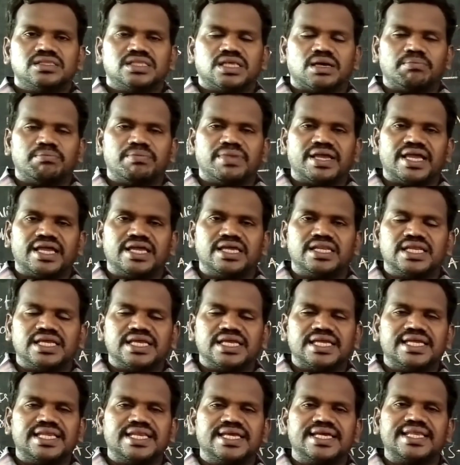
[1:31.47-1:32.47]
the main
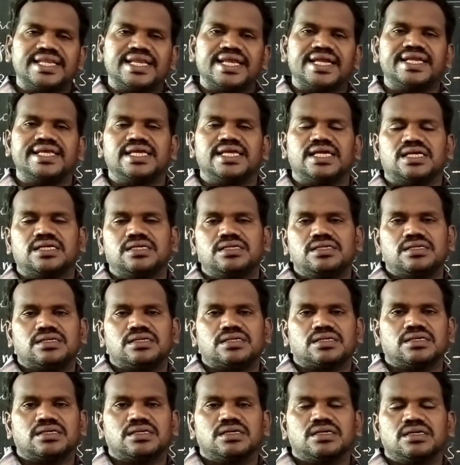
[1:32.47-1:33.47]
ingredient
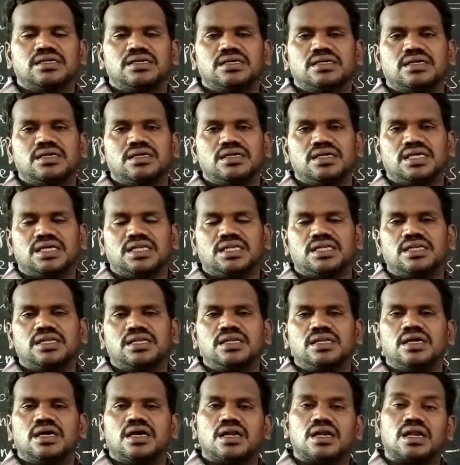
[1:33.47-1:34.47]

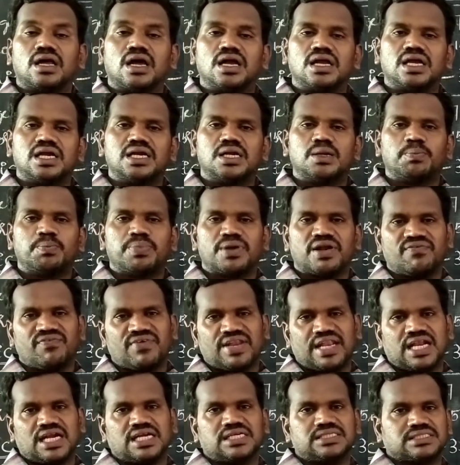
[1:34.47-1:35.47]
in rocket
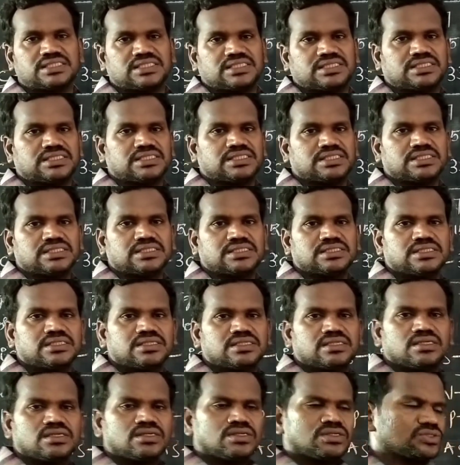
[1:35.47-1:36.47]
propellants.
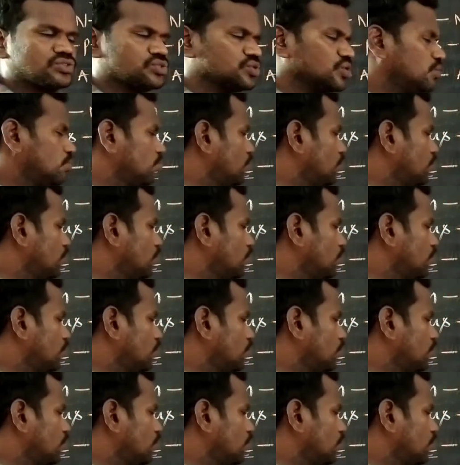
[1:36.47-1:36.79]
So